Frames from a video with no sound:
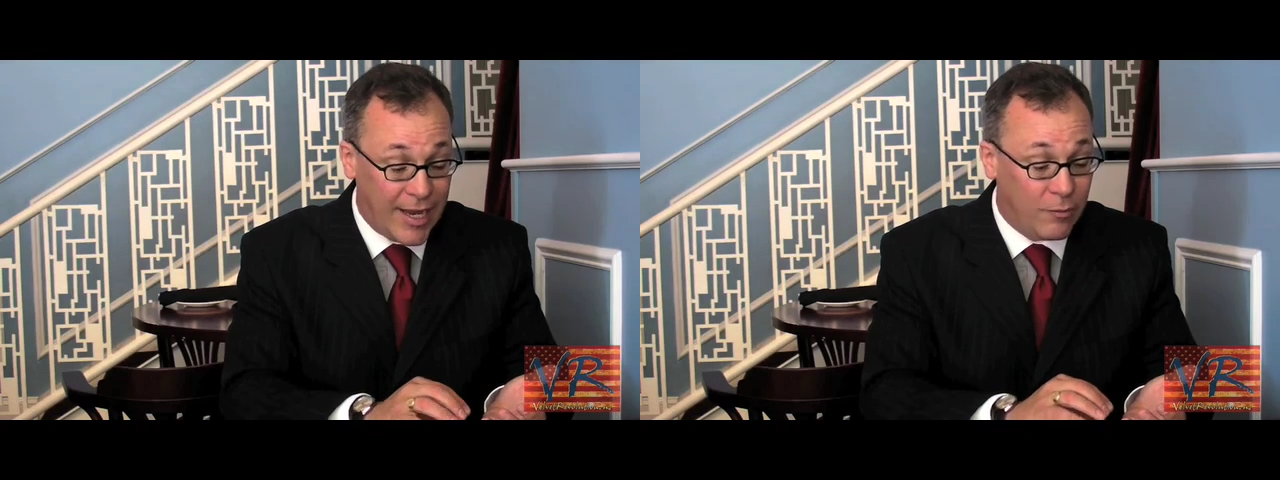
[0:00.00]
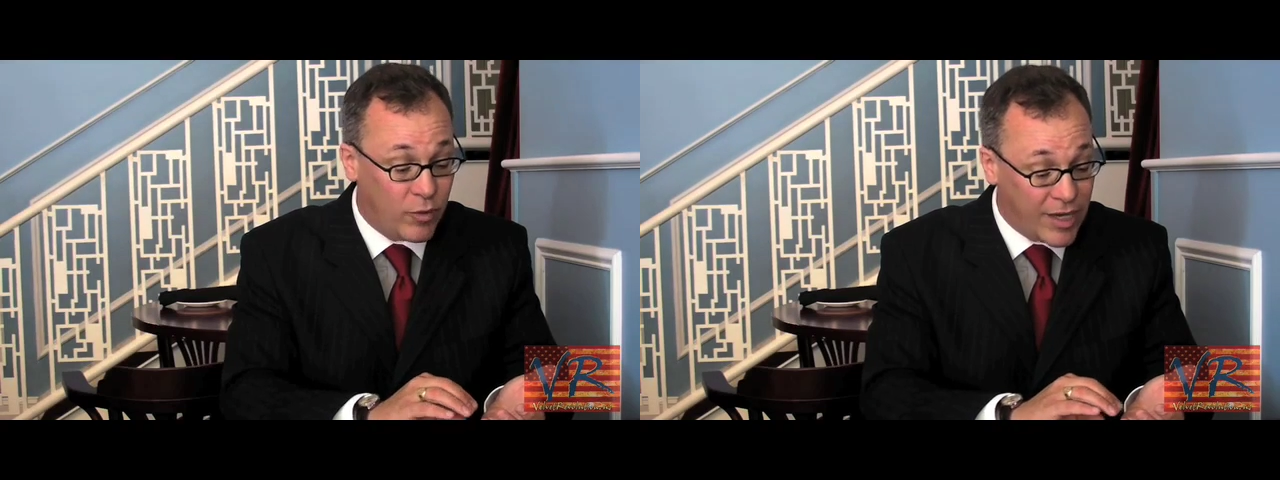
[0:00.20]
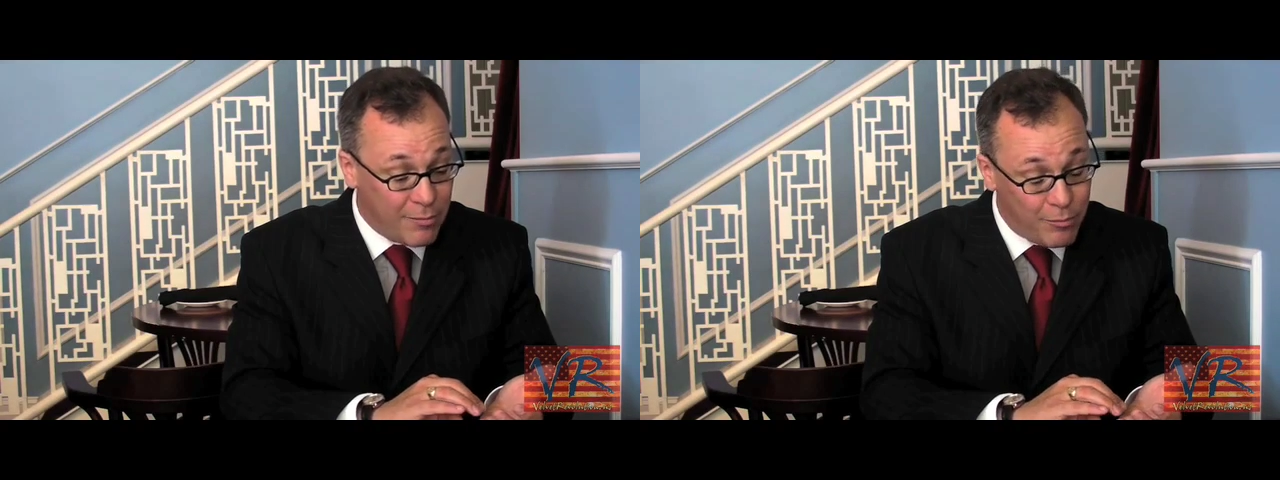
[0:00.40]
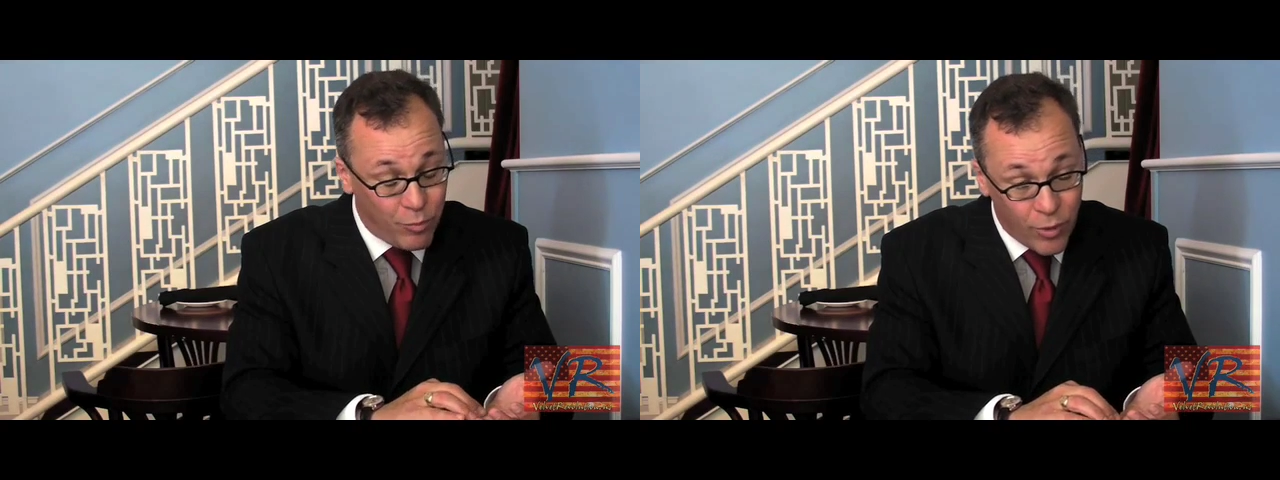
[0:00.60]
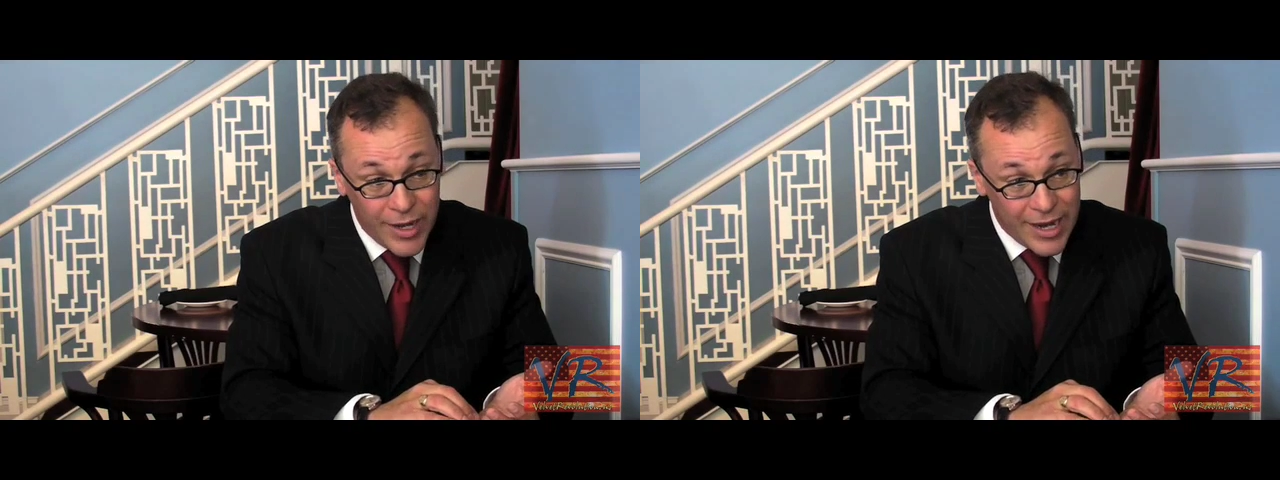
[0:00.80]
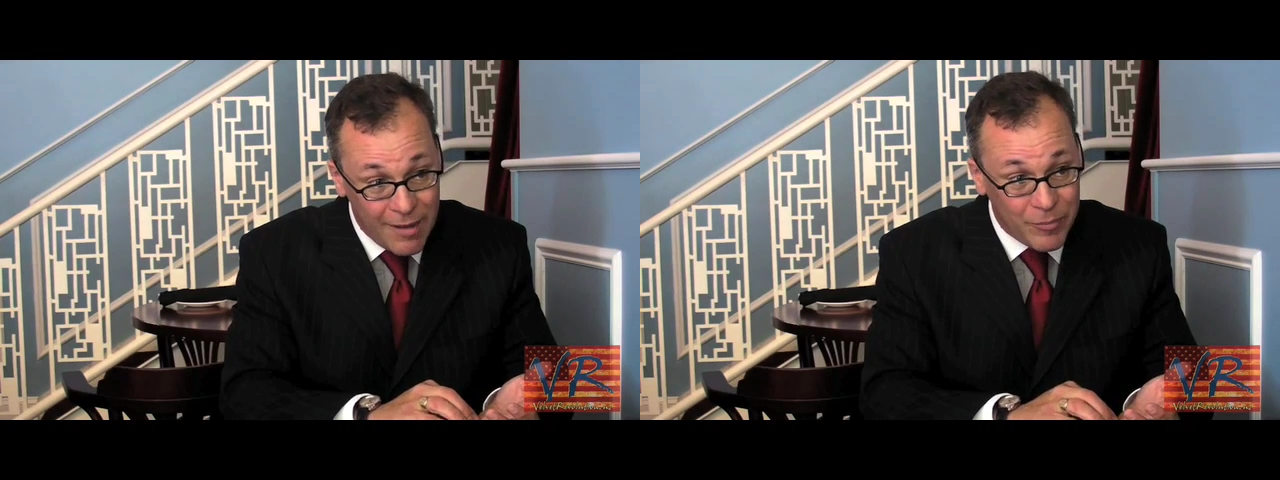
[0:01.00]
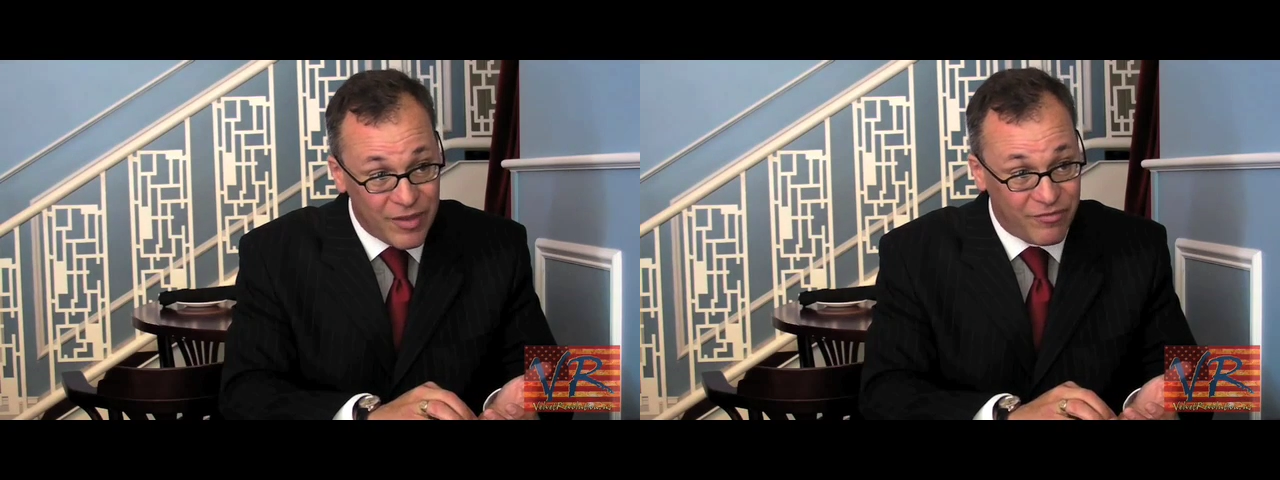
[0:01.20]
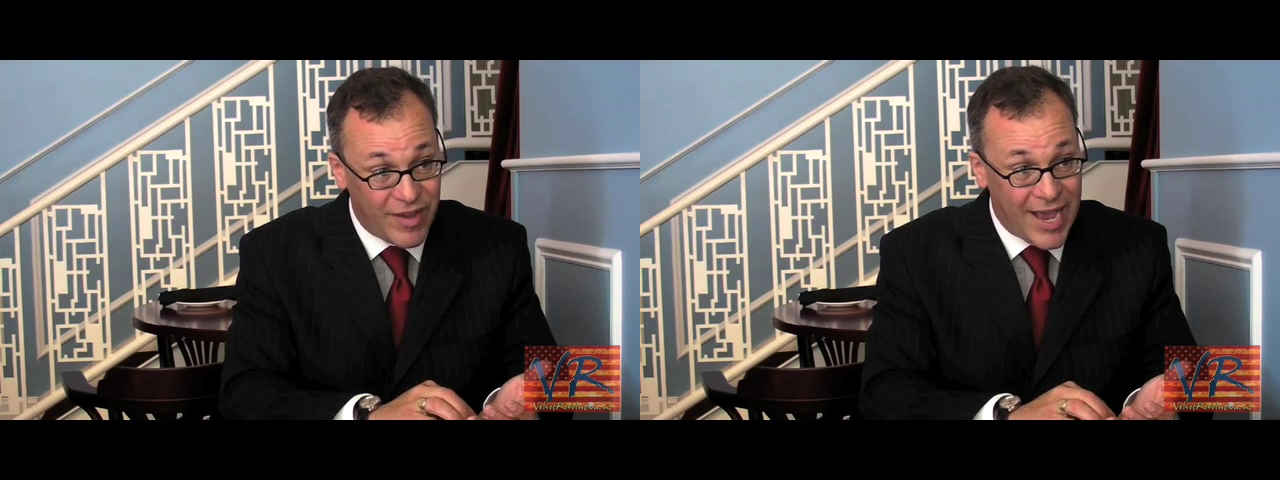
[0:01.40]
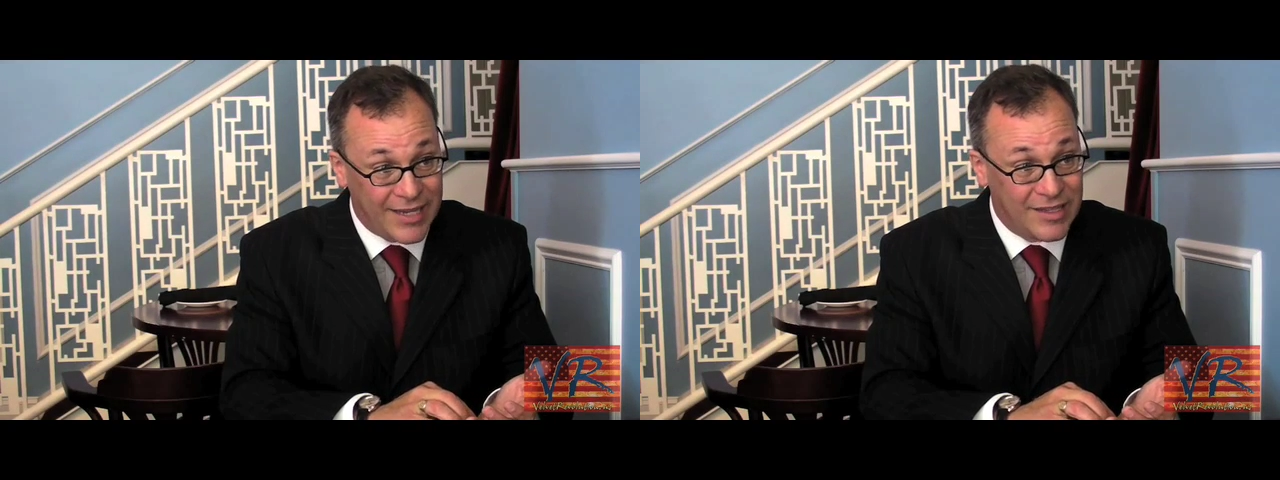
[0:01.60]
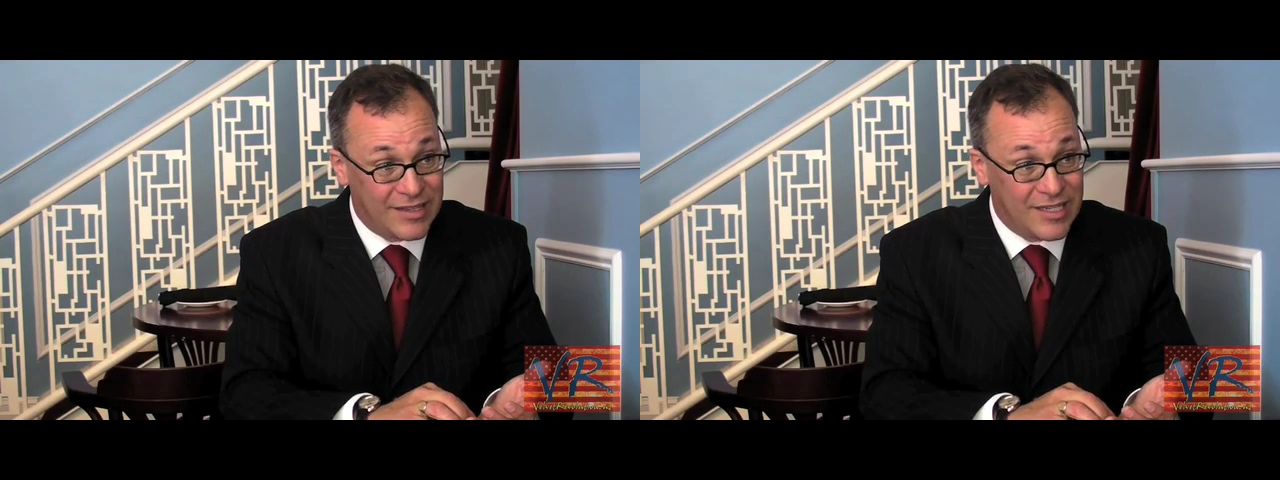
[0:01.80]
And when I bring up the
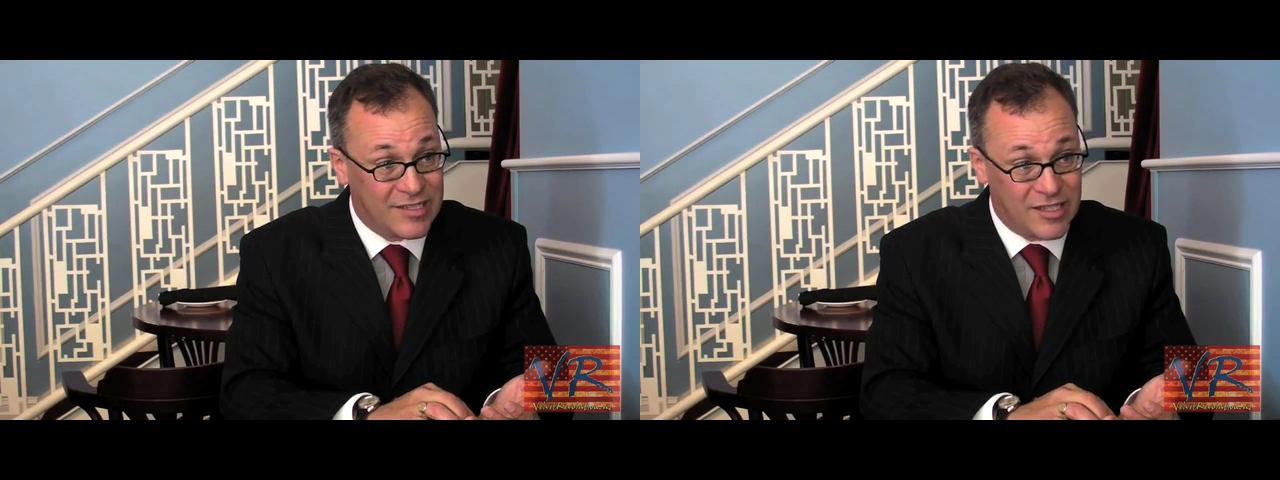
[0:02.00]
fact that these